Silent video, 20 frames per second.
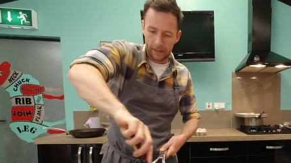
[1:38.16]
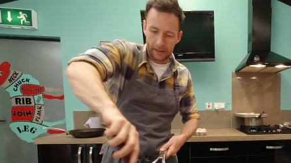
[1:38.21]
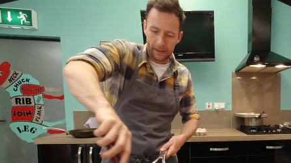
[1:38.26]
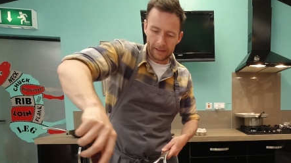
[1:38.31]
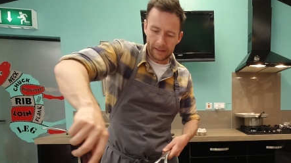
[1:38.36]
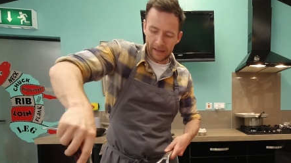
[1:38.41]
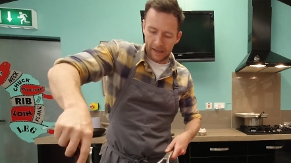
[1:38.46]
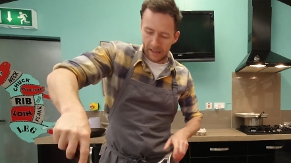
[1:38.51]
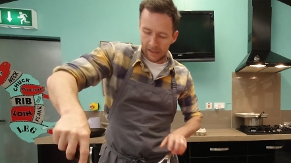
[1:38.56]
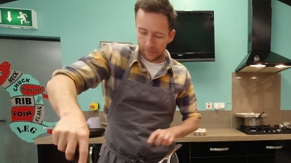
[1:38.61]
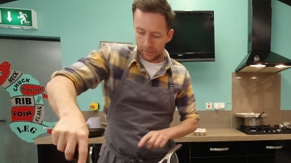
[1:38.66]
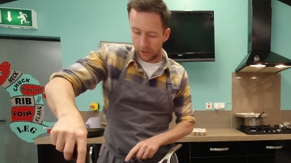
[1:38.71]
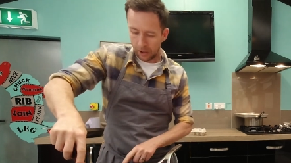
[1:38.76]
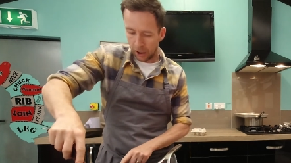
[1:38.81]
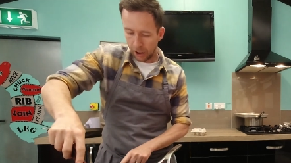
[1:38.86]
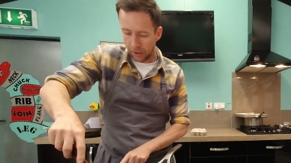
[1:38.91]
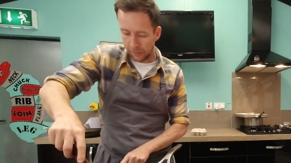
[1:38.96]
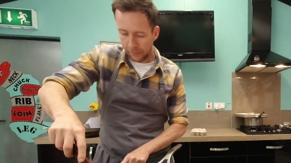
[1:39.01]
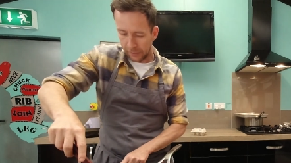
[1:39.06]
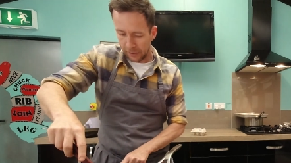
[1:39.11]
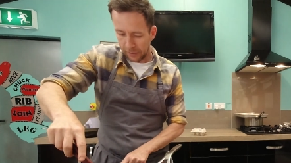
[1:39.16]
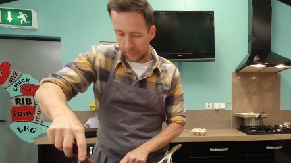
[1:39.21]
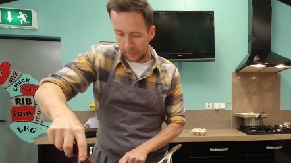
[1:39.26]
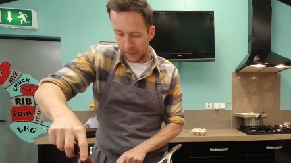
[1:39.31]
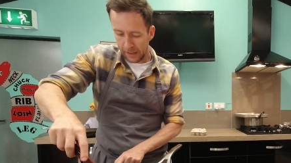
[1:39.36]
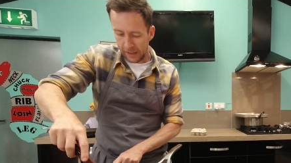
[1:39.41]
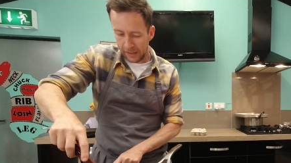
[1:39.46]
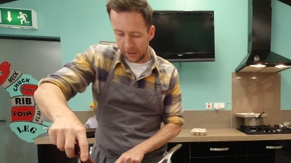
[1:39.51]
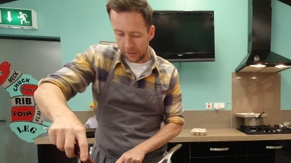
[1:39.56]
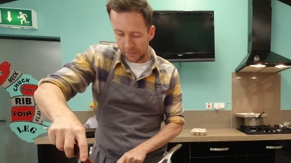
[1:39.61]
Again, I'm kind of on a
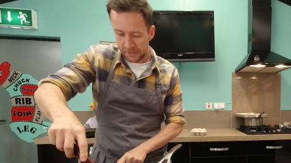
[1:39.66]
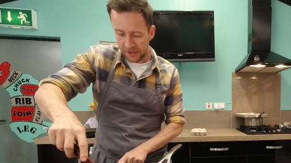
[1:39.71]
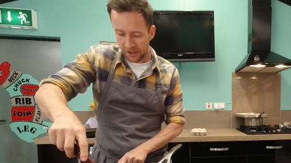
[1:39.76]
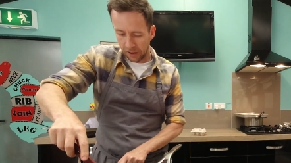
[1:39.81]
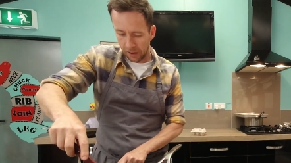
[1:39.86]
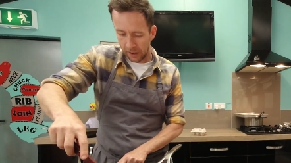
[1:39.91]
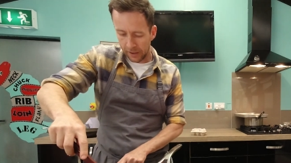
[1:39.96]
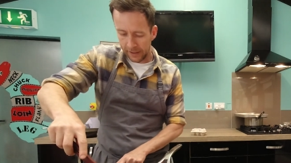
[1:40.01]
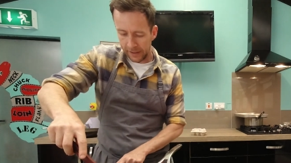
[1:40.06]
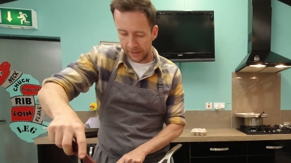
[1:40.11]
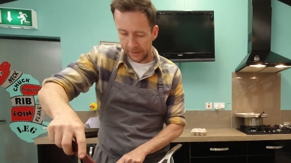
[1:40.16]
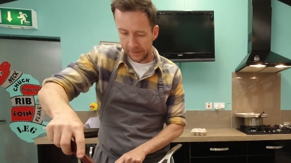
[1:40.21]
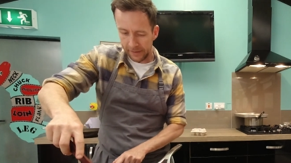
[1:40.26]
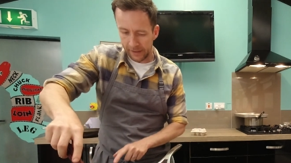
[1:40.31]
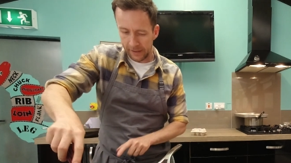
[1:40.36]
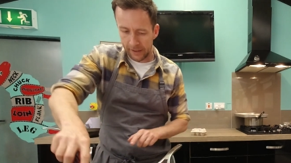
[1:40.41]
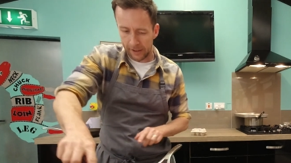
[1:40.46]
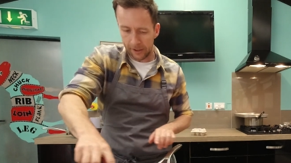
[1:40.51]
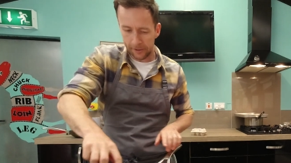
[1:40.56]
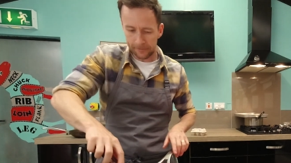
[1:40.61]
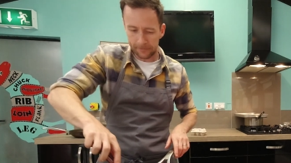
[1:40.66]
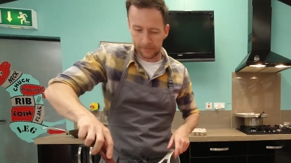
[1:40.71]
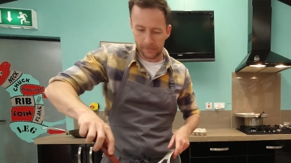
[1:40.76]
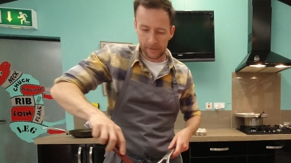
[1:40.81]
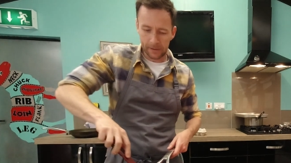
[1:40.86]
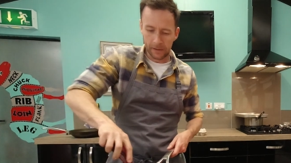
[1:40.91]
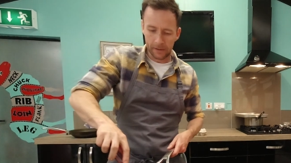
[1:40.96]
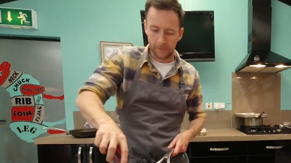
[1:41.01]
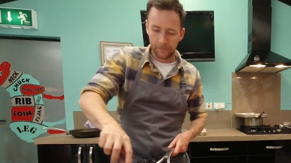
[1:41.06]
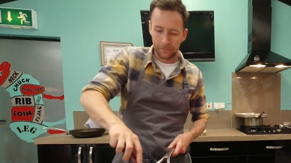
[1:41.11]
medium to high heat here.
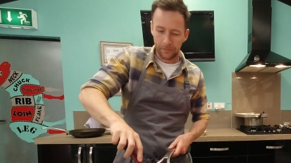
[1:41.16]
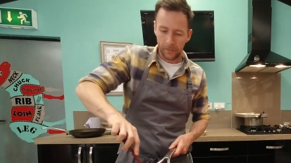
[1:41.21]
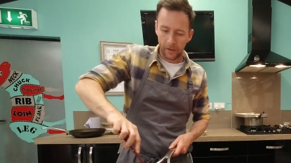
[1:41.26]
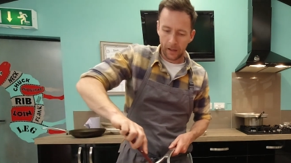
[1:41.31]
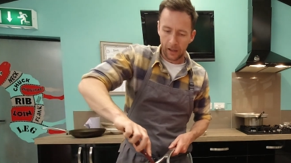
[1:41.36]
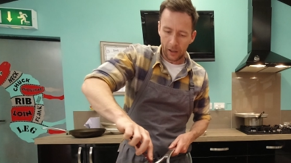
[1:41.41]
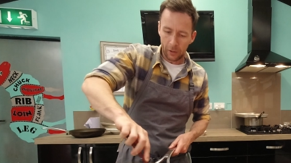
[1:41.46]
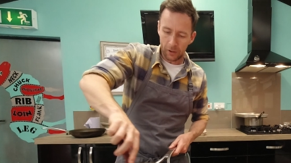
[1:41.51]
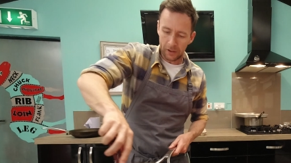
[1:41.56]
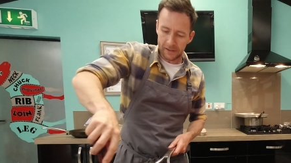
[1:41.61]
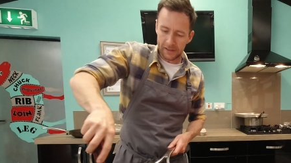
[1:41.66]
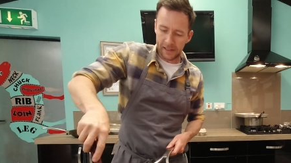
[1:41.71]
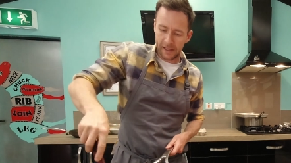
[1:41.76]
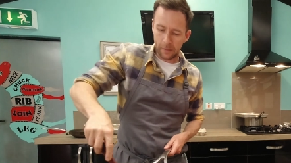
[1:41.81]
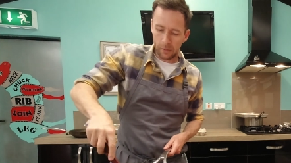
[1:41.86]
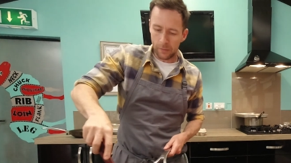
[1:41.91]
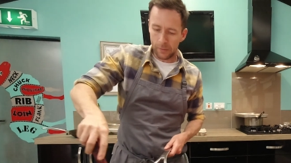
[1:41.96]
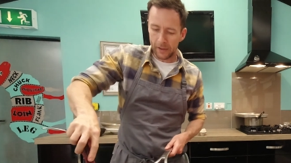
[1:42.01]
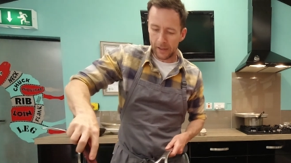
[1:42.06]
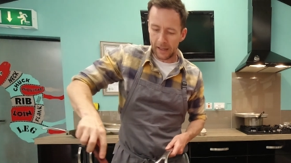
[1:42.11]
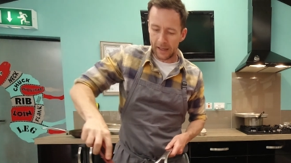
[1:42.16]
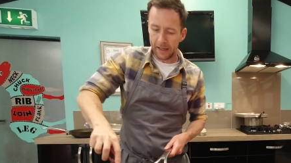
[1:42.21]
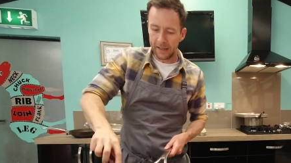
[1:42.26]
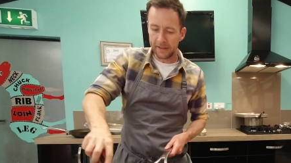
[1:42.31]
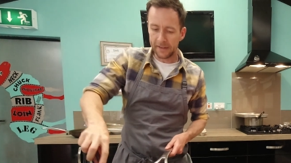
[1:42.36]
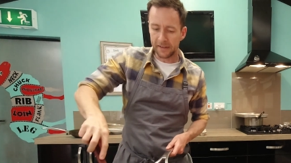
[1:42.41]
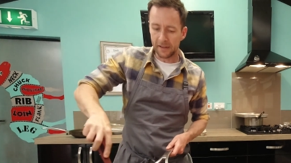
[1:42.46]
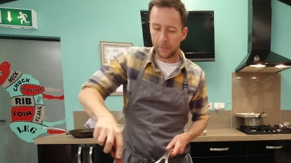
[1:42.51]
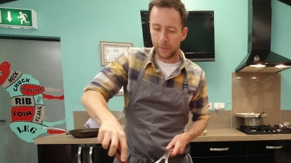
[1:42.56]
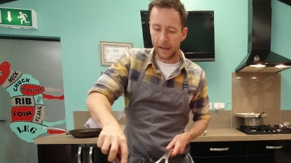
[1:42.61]
I want to keep a bit of
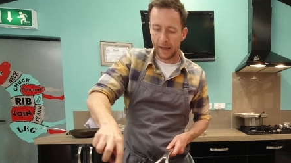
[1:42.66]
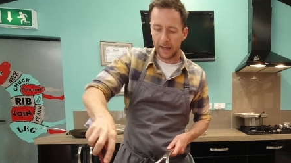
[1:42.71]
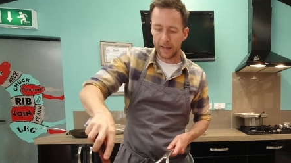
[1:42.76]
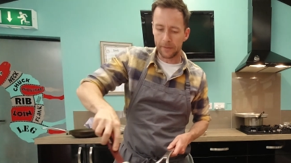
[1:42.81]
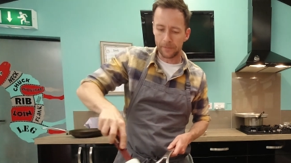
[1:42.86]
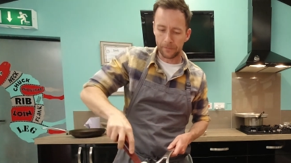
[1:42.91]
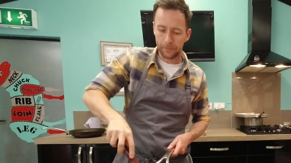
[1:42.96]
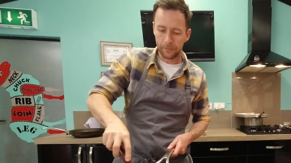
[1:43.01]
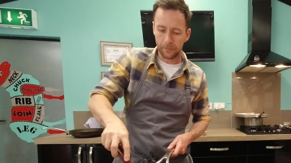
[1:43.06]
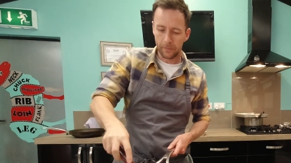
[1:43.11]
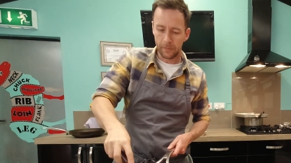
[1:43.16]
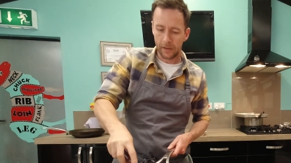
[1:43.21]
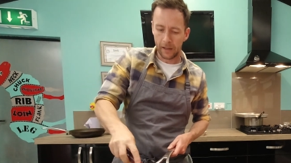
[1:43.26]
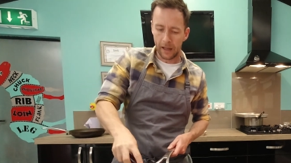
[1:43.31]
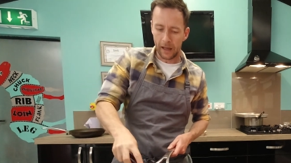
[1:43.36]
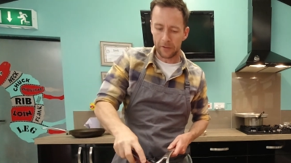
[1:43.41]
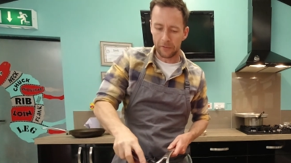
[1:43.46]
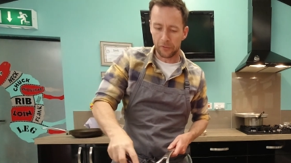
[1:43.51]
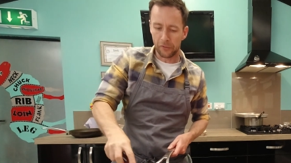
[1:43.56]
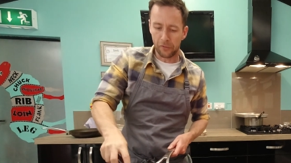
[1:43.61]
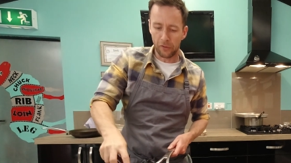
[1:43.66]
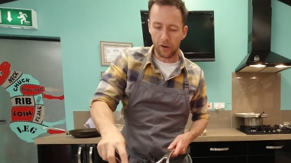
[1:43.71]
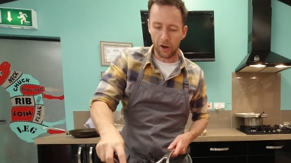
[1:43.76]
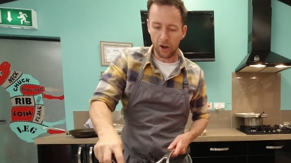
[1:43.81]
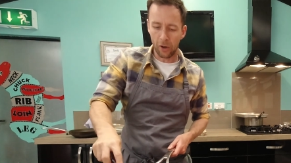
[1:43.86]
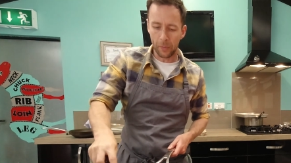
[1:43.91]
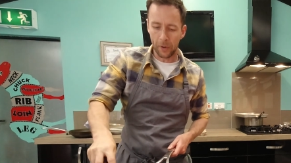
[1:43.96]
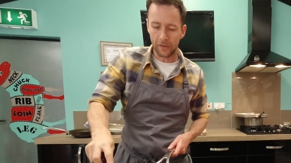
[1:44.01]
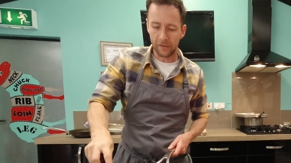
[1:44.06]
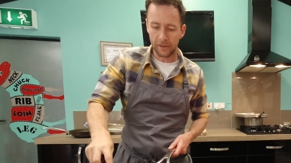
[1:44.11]
heat in the pan and
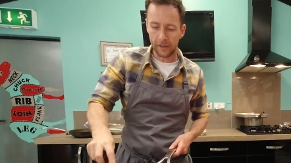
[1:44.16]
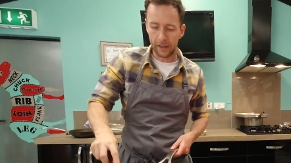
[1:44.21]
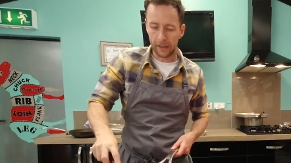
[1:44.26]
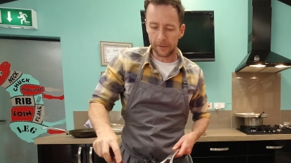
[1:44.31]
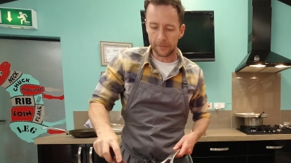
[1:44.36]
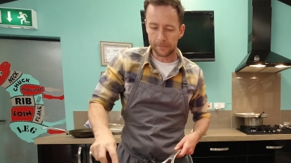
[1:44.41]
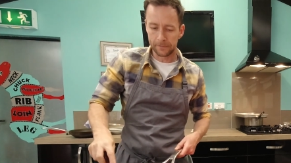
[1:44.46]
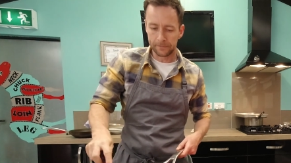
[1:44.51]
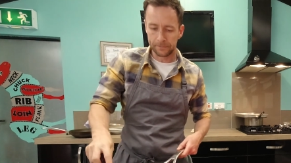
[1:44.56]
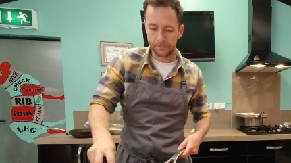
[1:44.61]
fry up everything.